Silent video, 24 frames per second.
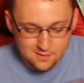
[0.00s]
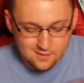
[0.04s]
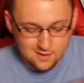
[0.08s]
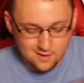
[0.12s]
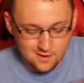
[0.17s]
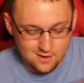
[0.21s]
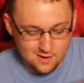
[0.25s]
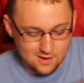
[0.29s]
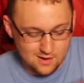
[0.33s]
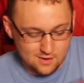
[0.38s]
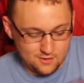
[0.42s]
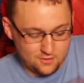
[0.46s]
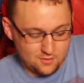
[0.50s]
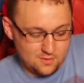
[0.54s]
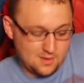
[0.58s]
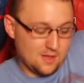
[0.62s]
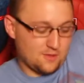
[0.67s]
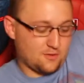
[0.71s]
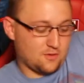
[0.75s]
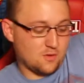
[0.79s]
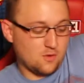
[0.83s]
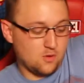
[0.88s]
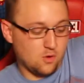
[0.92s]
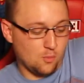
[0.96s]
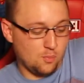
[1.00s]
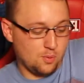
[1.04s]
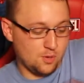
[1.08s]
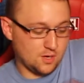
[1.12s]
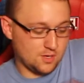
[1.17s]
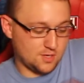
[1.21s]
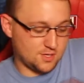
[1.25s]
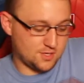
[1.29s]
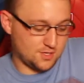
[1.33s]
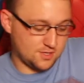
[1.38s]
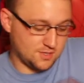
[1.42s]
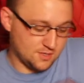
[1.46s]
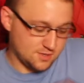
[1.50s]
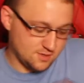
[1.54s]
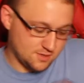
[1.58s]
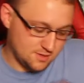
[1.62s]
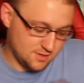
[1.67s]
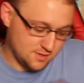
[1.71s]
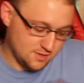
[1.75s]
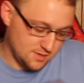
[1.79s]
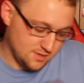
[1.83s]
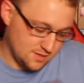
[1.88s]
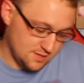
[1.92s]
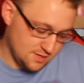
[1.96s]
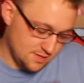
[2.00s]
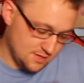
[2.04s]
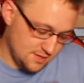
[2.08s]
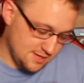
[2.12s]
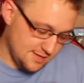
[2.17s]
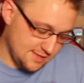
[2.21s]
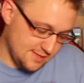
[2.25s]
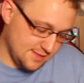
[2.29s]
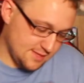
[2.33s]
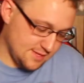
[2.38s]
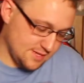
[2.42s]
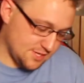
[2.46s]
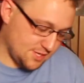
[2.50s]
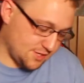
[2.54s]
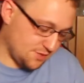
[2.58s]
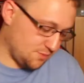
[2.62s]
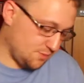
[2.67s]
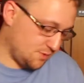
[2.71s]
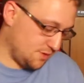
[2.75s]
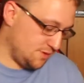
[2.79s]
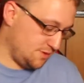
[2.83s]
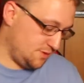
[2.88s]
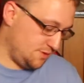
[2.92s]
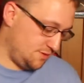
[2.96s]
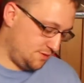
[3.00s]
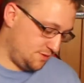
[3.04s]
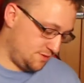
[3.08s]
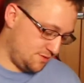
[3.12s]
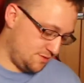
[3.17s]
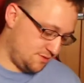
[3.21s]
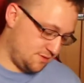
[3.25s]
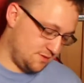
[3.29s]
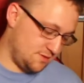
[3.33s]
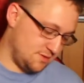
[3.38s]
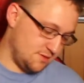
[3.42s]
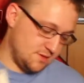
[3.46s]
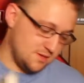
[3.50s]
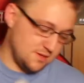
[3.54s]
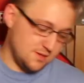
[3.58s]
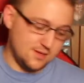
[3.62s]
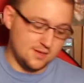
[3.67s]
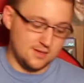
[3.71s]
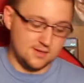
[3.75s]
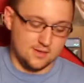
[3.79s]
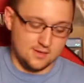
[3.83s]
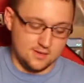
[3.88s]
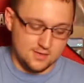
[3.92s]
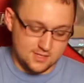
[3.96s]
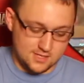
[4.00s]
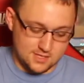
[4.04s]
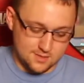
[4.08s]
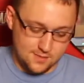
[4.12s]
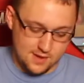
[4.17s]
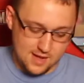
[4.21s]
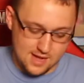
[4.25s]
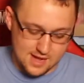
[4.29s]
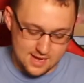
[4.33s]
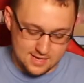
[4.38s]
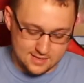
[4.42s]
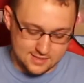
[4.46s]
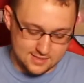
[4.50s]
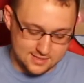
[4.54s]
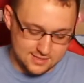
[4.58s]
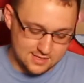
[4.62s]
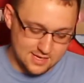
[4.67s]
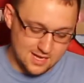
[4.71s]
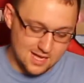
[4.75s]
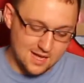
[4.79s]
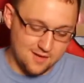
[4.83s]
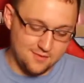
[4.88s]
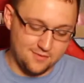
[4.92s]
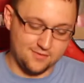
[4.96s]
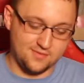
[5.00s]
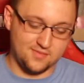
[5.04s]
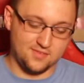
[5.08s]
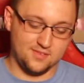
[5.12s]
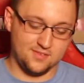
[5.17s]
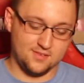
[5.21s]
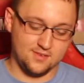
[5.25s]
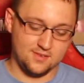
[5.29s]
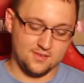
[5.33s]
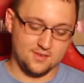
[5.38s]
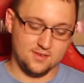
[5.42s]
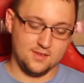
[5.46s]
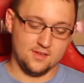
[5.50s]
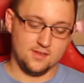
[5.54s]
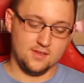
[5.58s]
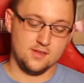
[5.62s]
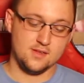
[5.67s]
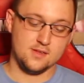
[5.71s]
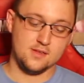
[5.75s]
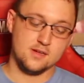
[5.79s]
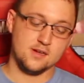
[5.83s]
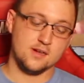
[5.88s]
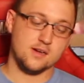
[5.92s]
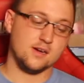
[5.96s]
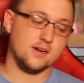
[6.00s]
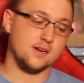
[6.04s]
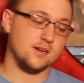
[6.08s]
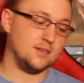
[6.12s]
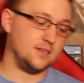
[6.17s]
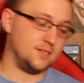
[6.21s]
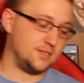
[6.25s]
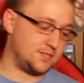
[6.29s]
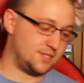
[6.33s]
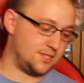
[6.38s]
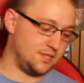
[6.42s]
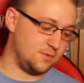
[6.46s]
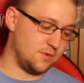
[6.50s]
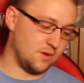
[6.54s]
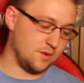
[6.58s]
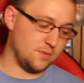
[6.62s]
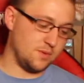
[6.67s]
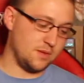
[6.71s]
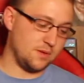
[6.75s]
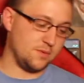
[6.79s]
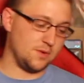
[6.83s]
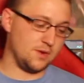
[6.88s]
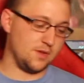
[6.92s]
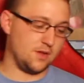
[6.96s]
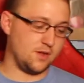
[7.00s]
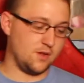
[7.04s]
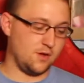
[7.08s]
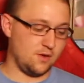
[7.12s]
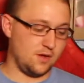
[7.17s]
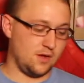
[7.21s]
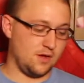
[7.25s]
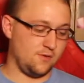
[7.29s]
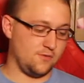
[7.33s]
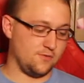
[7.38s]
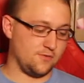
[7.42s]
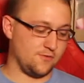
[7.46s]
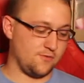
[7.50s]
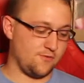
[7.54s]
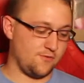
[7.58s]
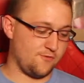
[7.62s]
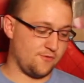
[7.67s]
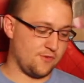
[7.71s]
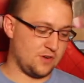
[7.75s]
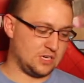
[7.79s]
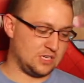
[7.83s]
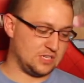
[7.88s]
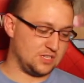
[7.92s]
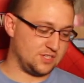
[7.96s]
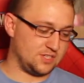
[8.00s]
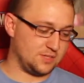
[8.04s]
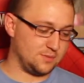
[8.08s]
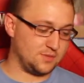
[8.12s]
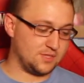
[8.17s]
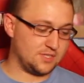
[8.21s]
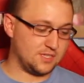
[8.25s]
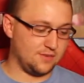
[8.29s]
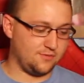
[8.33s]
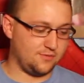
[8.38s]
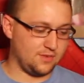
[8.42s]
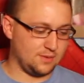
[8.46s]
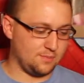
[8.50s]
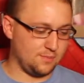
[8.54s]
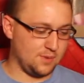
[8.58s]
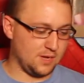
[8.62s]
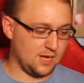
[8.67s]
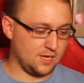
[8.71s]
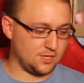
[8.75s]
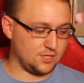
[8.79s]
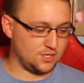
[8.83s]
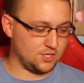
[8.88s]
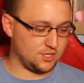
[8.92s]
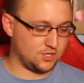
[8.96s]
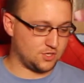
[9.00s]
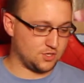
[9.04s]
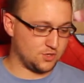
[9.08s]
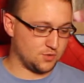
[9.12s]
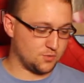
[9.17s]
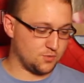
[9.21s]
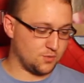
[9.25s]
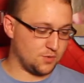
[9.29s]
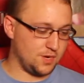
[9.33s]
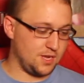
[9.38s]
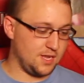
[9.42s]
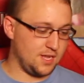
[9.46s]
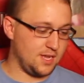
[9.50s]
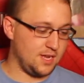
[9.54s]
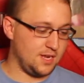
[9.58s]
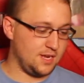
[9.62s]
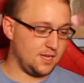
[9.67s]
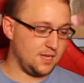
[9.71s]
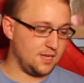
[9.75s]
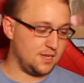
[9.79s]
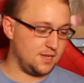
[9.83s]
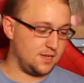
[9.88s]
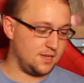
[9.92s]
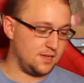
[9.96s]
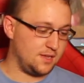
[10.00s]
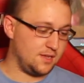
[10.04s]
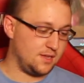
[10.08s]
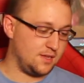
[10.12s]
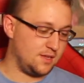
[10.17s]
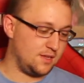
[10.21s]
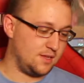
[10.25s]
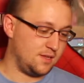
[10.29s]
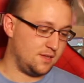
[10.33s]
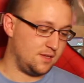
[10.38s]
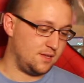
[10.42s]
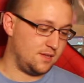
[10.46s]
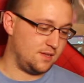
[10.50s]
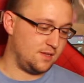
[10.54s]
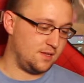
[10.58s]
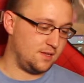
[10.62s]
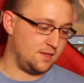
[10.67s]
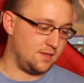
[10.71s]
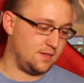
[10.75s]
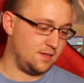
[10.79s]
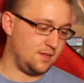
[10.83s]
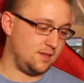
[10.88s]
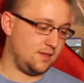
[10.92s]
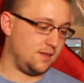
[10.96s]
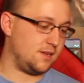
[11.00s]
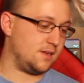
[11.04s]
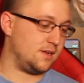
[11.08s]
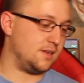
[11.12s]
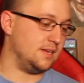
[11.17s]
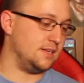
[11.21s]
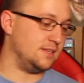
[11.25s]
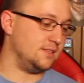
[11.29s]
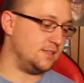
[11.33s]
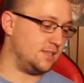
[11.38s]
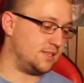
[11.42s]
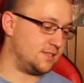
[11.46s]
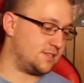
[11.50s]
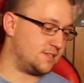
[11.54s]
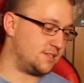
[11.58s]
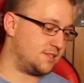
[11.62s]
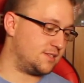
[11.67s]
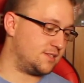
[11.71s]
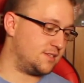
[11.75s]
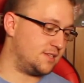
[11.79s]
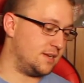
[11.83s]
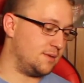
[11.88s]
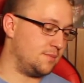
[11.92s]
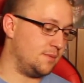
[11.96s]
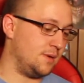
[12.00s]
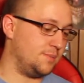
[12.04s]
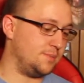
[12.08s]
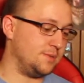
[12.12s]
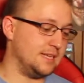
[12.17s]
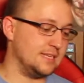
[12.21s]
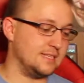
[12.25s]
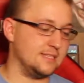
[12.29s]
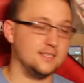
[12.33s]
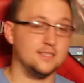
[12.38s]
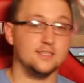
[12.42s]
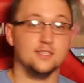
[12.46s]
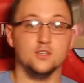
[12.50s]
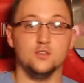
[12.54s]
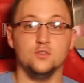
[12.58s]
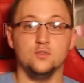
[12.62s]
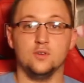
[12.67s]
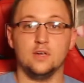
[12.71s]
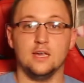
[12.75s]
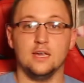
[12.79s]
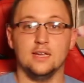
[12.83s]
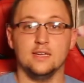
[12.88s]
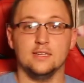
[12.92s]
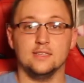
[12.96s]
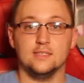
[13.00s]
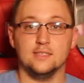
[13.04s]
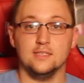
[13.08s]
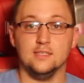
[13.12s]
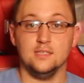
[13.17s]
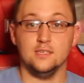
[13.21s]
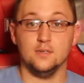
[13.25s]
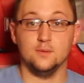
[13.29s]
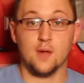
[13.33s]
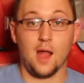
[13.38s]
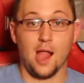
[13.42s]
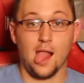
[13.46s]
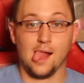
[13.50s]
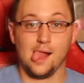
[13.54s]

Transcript: Alright, so we got some cool books in this one. Some hot stuff. Let's see what we want to go over first. Some stuff I bought just to read. Alright, let's set them up like this so you can't see them.